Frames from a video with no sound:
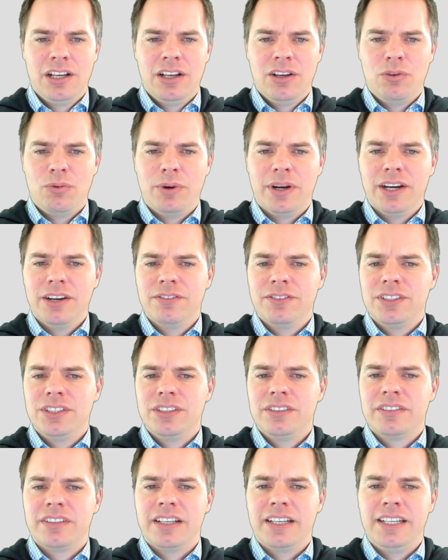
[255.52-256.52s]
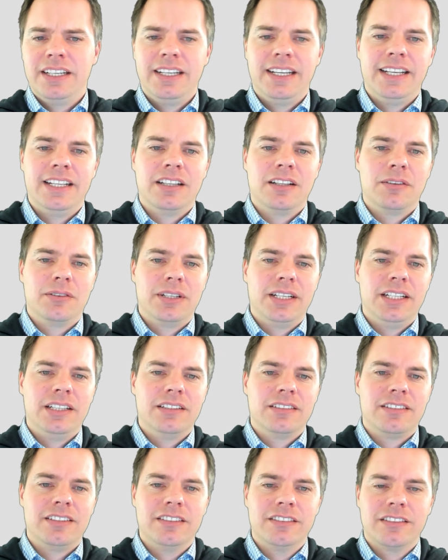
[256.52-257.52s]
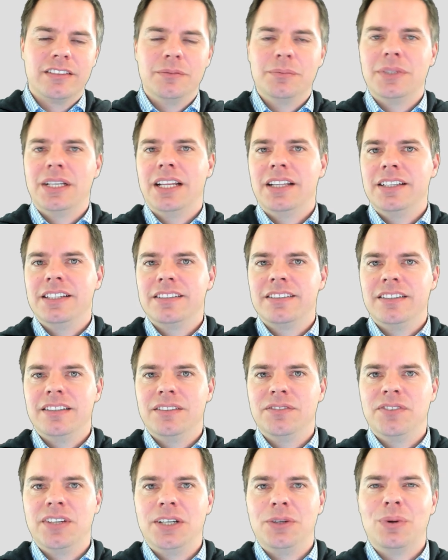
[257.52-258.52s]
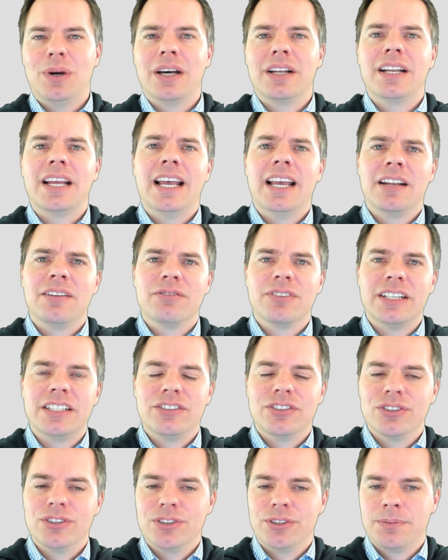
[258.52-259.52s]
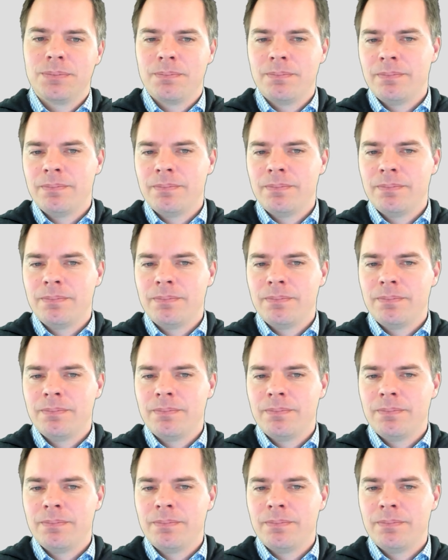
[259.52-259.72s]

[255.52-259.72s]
wherever you see in the system, and this is V1 and V2,